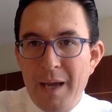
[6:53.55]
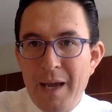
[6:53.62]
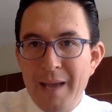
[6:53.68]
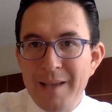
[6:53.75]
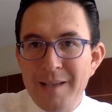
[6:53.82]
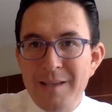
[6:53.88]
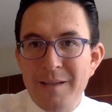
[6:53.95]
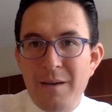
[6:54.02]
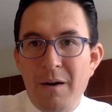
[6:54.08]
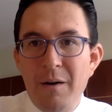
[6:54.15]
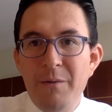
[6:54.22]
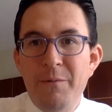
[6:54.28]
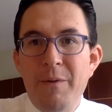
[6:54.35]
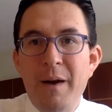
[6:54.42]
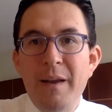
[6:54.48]
and
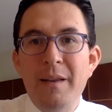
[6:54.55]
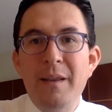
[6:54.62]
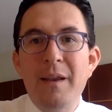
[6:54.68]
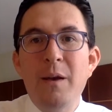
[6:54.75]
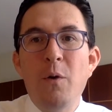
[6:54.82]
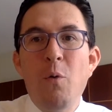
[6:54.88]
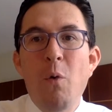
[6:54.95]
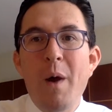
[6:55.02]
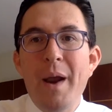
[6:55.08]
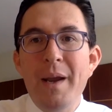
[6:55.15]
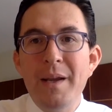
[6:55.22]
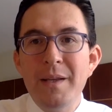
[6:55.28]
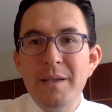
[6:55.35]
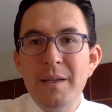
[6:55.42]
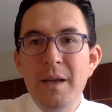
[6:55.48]
start finding
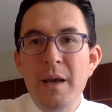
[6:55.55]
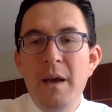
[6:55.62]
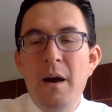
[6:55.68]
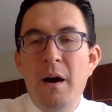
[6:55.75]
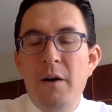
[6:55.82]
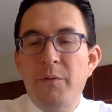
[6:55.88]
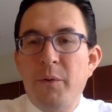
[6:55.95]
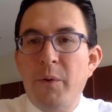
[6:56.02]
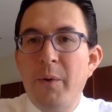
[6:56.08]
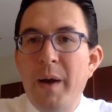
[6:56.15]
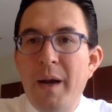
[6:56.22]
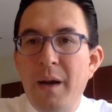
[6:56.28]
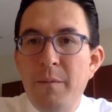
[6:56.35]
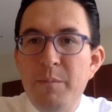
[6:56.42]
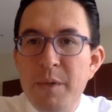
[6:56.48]
ways of
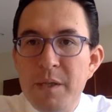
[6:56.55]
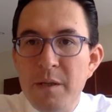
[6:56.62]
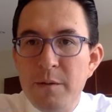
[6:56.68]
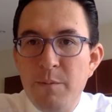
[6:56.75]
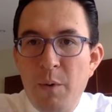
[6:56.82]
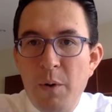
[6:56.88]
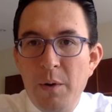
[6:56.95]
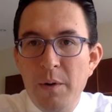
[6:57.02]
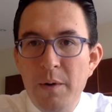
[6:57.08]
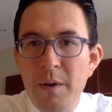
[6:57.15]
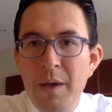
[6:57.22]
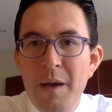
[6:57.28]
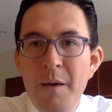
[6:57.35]
creating a business model